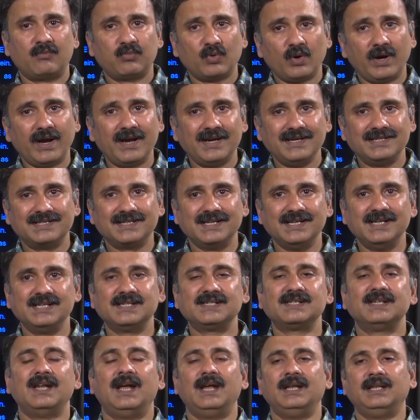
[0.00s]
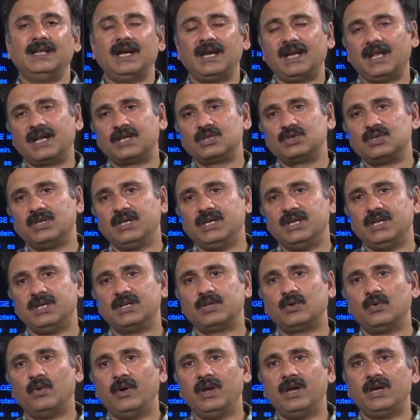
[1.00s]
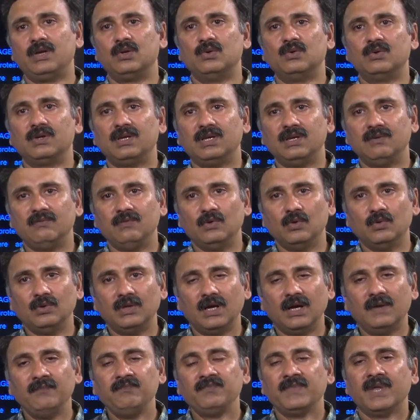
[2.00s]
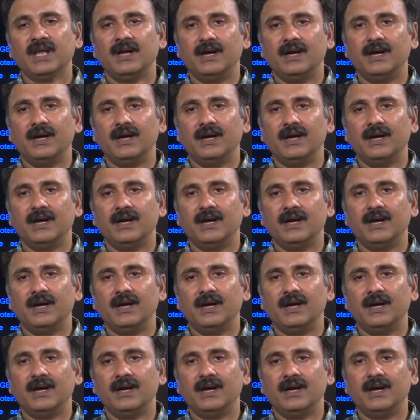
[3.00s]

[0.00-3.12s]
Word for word: carbohydrates, and that actually is going to give you the